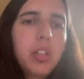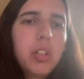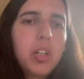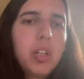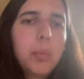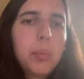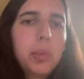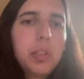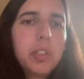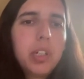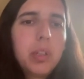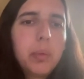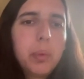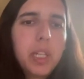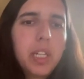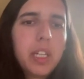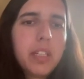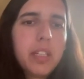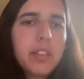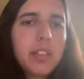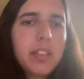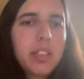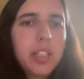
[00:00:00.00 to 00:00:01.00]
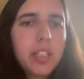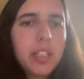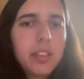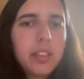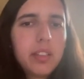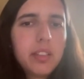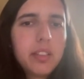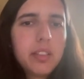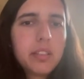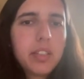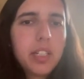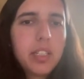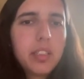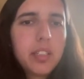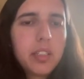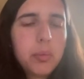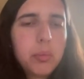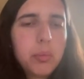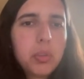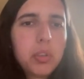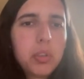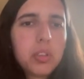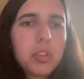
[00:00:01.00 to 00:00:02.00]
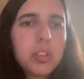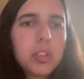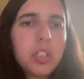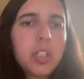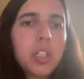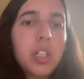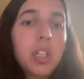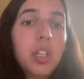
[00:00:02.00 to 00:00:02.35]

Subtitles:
copula, we can see that the selected one